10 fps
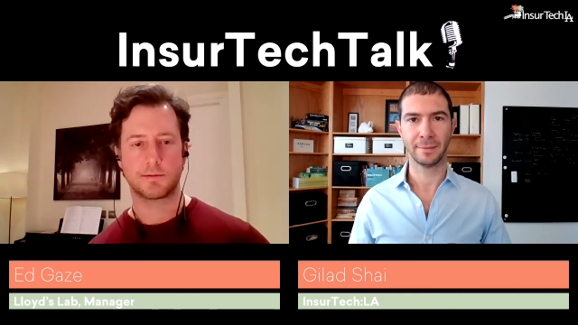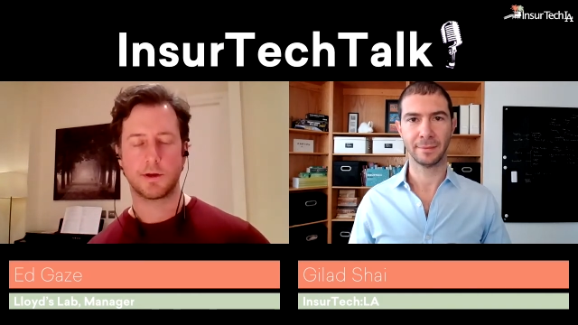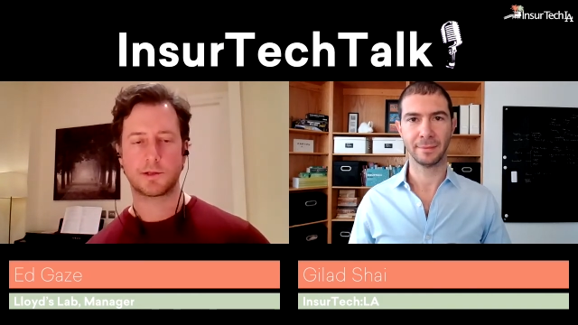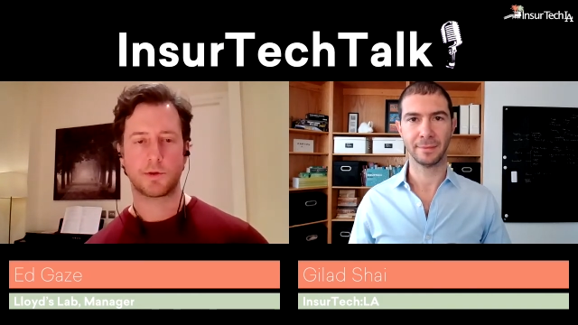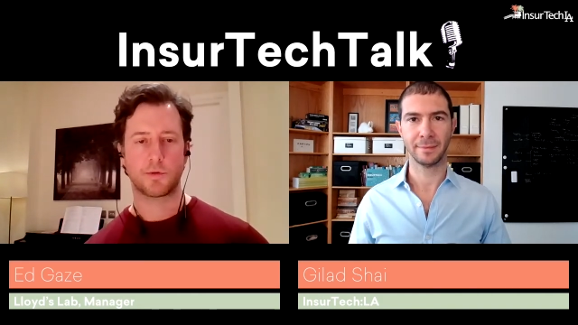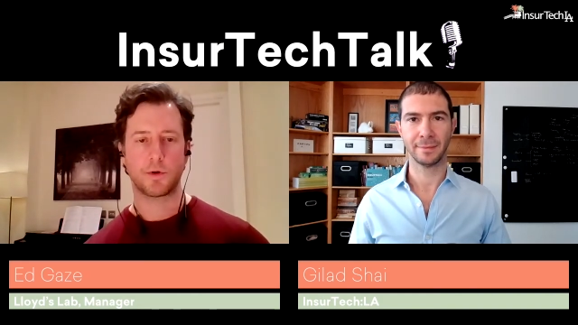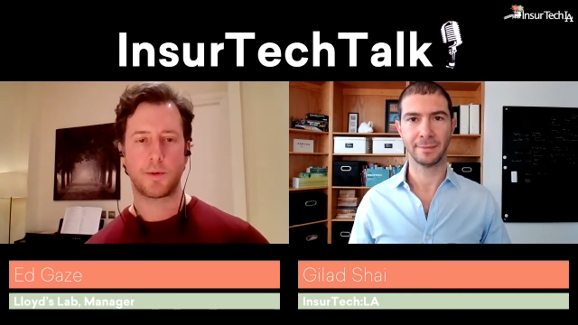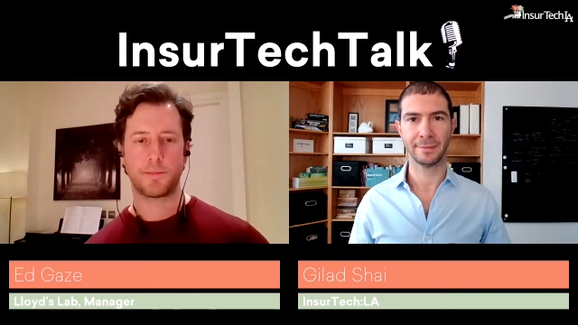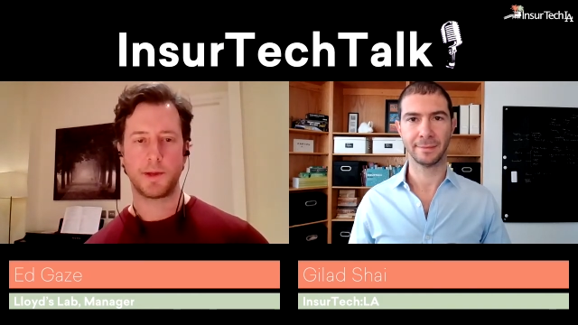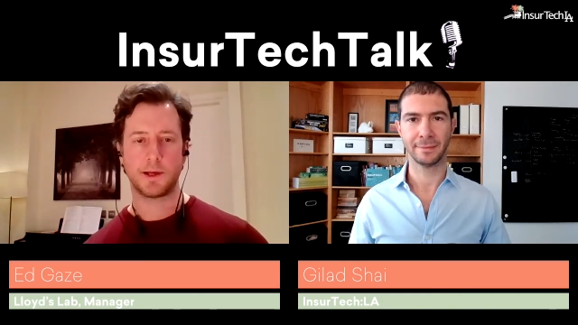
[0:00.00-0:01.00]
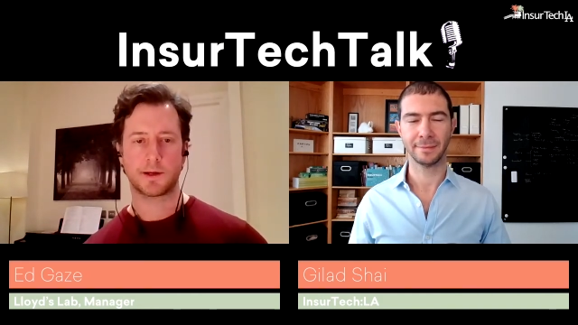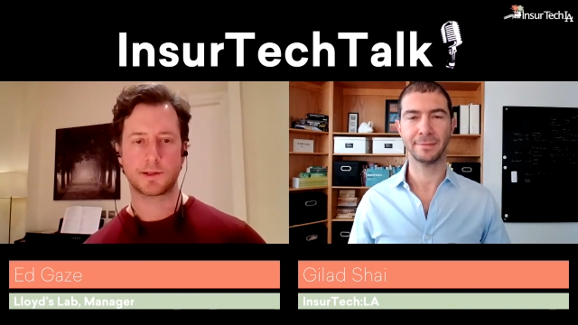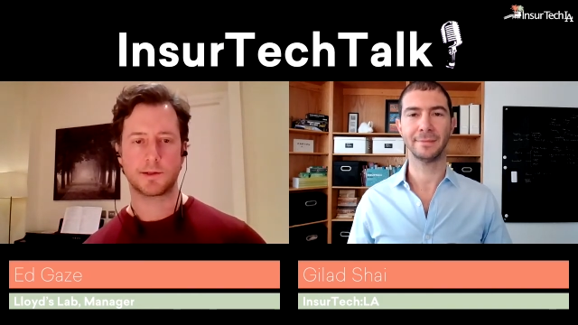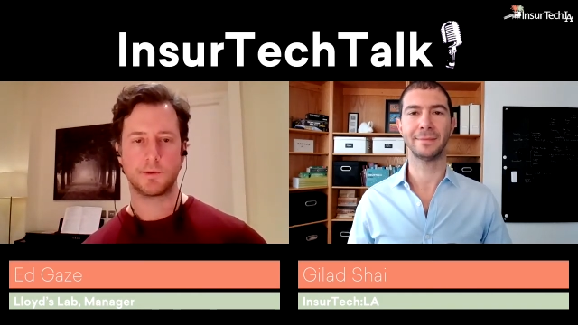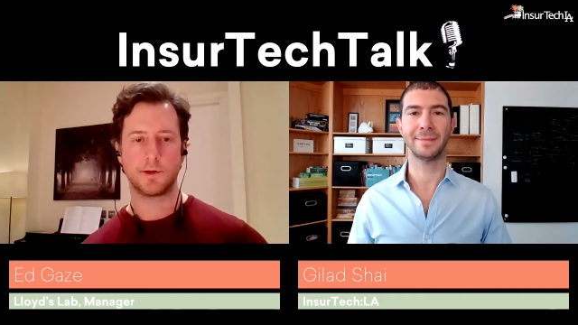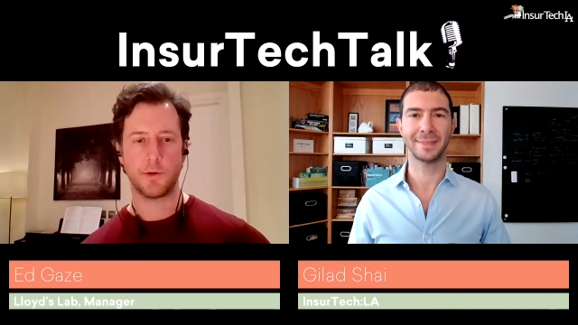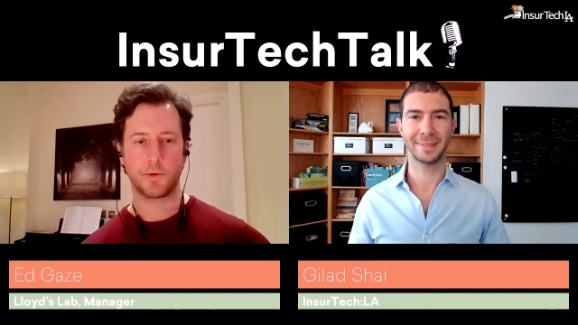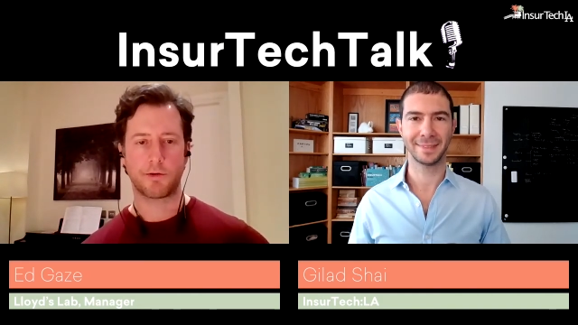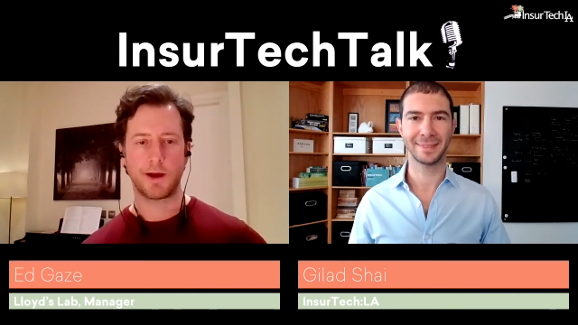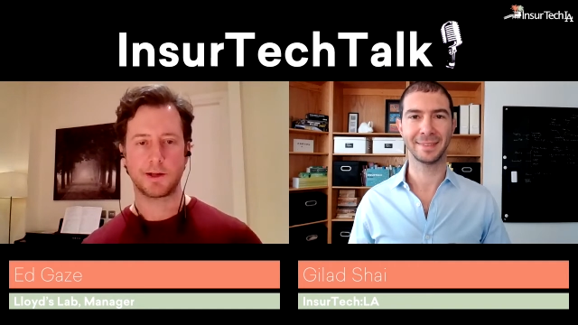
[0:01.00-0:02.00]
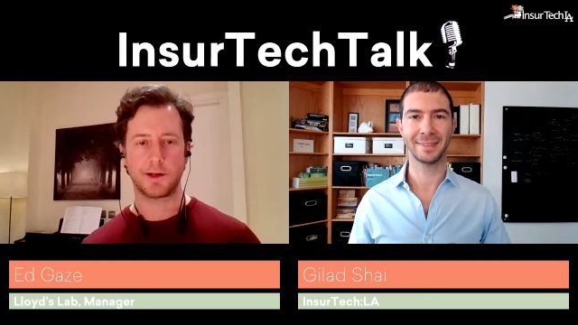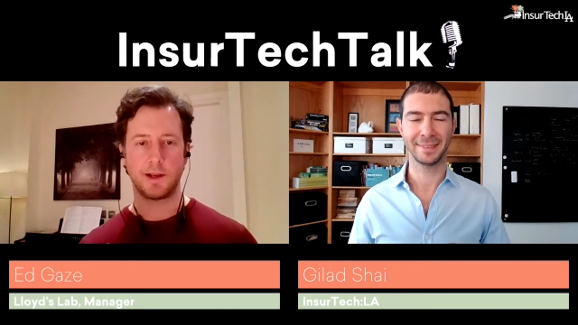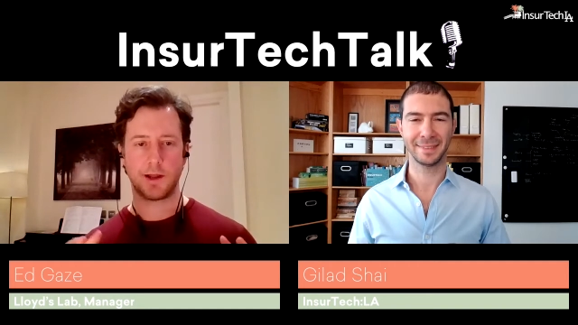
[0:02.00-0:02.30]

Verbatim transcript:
Speaker 1: as we thought it might be because you know we created a,